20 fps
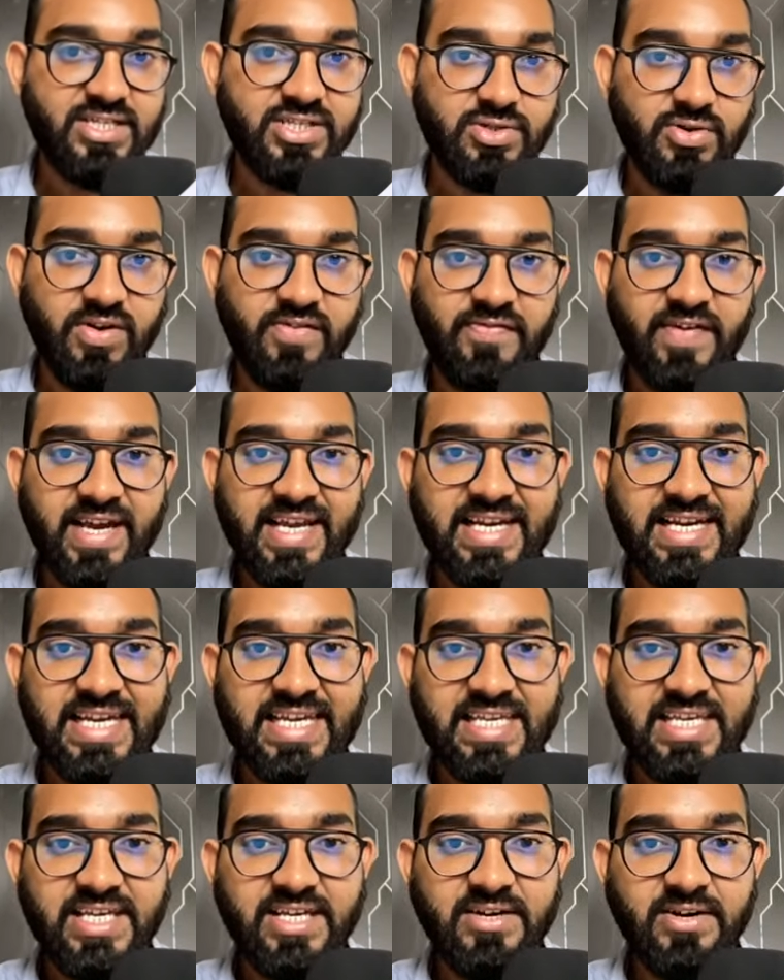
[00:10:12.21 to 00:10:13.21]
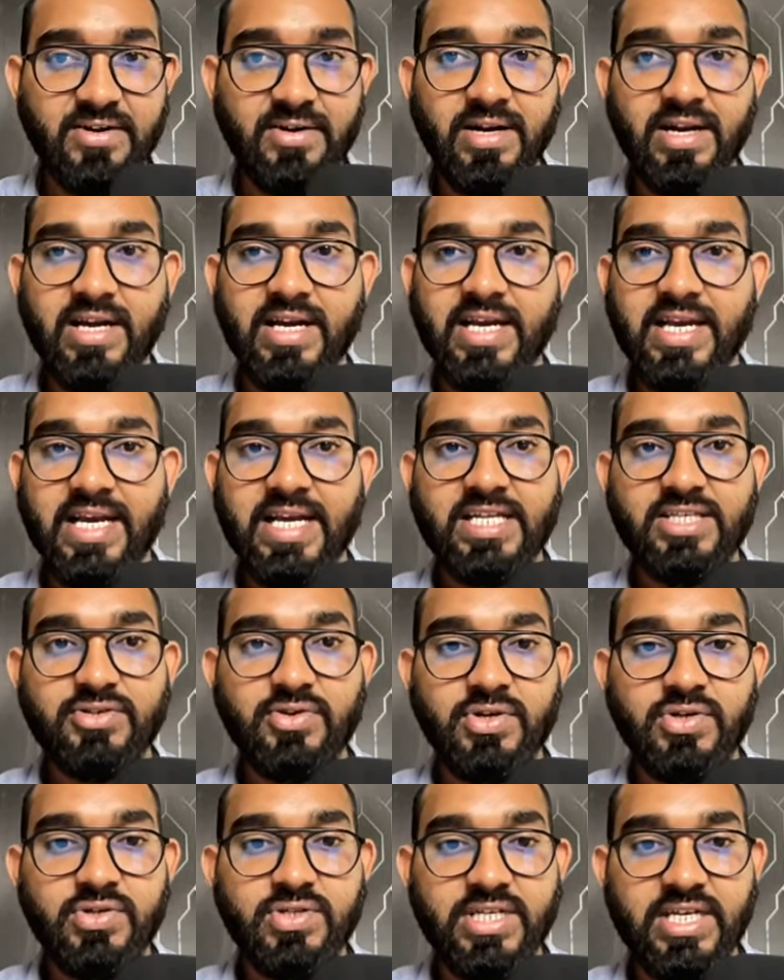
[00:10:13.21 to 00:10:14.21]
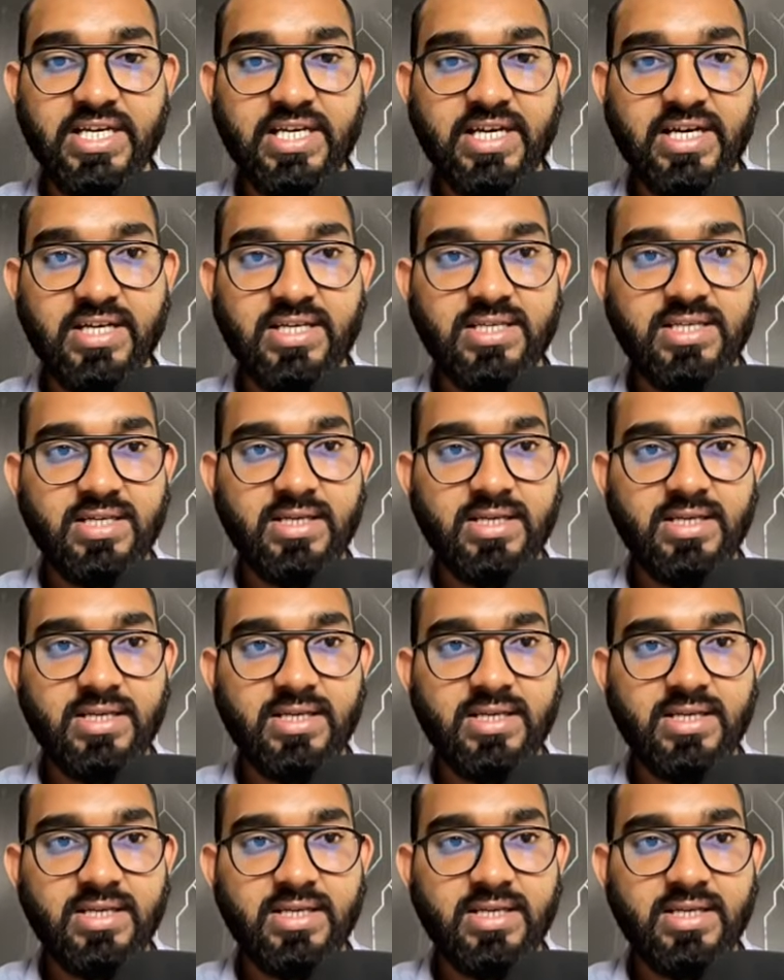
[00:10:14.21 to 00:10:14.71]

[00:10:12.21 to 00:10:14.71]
So if I click here, it is going to take us